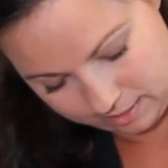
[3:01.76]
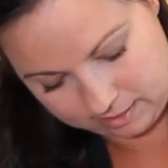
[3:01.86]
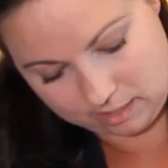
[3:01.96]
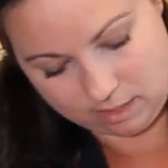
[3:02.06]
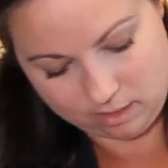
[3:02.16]

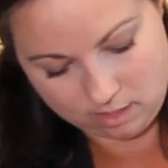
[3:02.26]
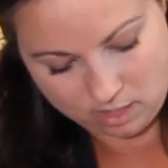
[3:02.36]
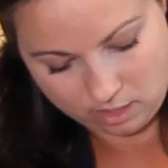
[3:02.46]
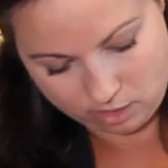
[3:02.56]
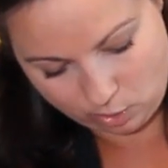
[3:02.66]
It's
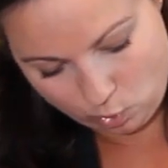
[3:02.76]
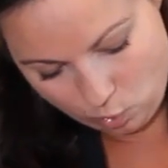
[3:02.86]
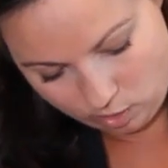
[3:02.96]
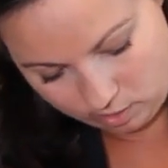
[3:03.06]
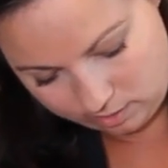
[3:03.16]
the
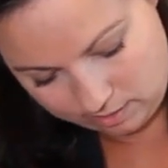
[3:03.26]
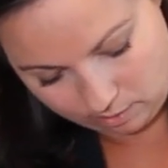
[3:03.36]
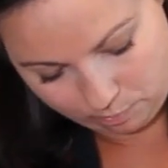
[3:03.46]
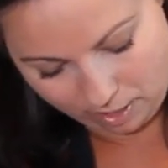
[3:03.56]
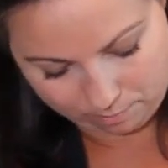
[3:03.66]
gourds
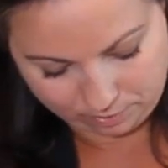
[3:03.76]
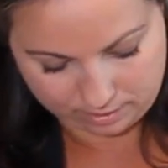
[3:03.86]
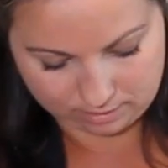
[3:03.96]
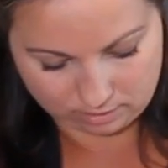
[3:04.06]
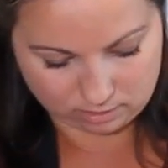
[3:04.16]
and
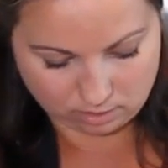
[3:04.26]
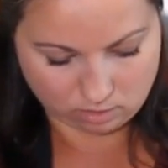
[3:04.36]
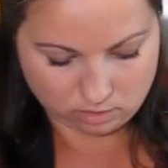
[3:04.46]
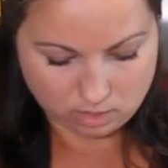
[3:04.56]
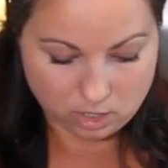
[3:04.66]
pumpkins.
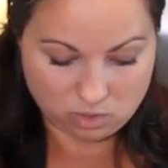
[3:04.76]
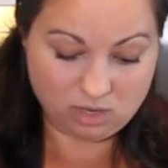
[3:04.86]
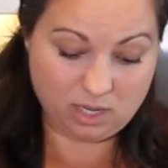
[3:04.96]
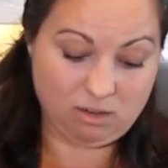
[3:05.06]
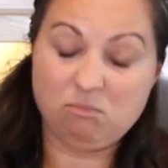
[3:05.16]
So you
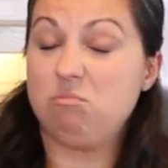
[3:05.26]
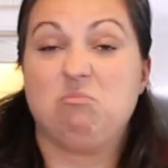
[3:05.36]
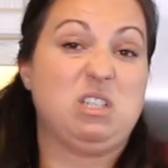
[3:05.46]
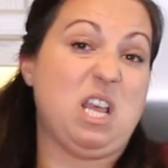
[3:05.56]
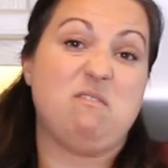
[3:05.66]
can
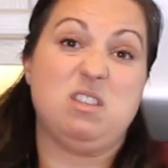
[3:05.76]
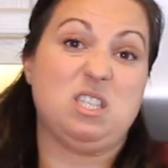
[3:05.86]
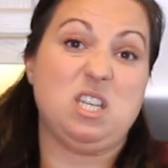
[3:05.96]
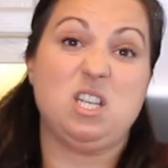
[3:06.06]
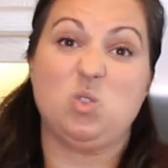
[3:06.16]
save the
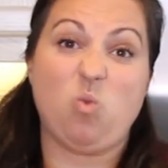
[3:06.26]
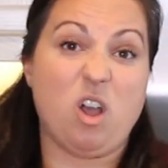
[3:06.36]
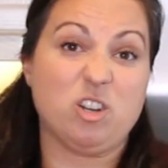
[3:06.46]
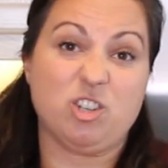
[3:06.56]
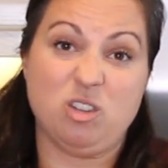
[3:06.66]
seeds,
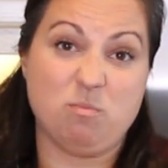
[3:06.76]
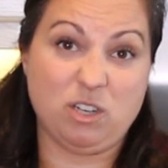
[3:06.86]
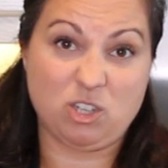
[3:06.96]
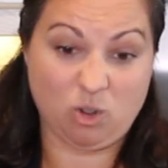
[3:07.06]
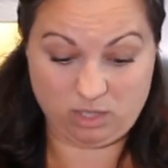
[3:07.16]
wash them,
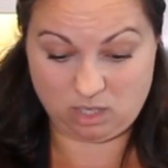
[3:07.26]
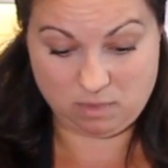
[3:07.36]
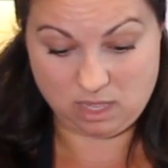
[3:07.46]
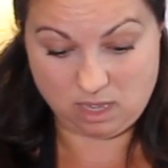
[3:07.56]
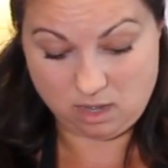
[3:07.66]
and toast them
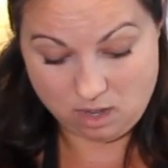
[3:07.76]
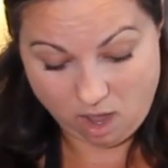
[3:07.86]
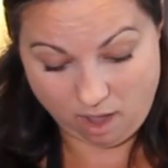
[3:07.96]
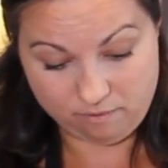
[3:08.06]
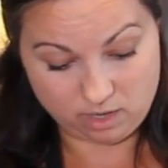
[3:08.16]
in the
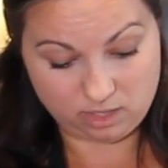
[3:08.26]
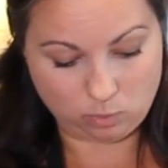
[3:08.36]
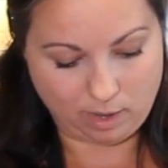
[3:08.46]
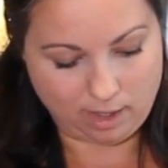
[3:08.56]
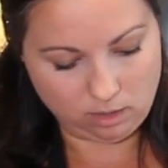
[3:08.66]
oven as
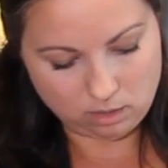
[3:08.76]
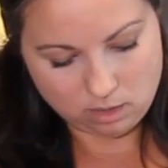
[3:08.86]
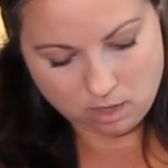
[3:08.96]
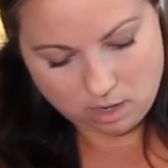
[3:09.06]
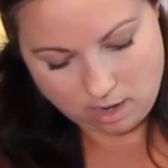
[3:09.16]
well.
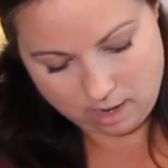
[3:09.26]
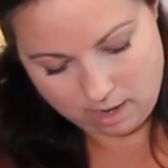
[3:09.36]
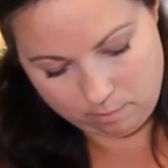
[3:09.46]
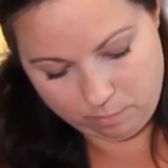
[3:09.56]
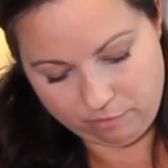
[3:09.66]

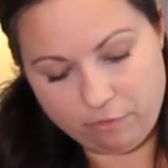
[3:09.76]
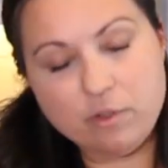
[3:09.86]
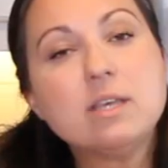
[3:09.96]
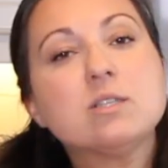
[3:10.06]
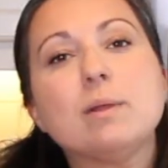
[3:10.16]
But for
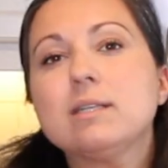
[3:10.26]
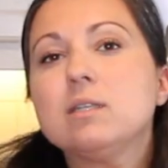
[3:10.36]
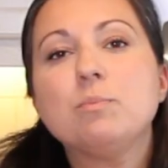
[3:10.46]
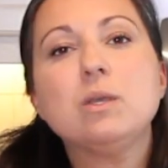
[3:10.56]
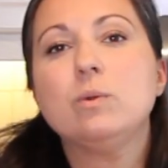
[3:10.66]
this
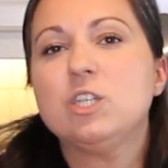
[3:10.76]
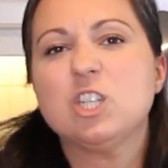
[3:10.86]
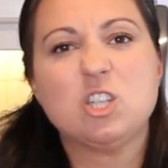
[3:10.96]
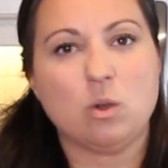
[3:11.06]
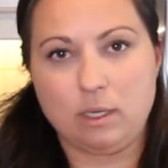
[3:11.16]
recipe, we
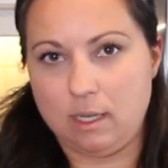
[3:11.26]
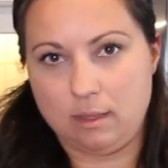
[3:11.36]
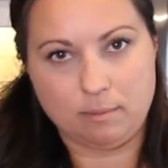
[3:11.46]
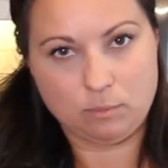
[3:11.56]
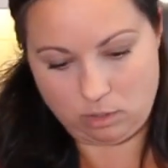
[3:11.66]
just don't need
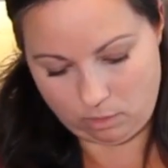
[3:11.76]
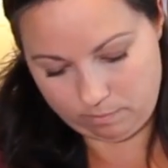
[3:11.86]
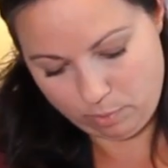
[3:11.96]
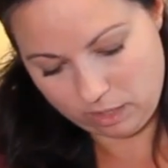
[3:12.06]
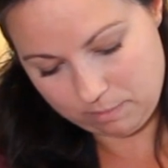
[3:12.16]
them, so
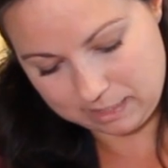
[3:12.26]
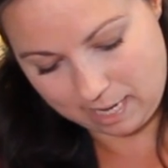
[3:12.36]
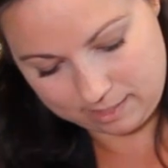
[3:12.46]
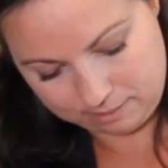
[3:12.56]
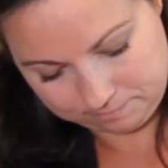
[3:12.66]
put them
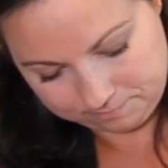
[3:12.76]
aside.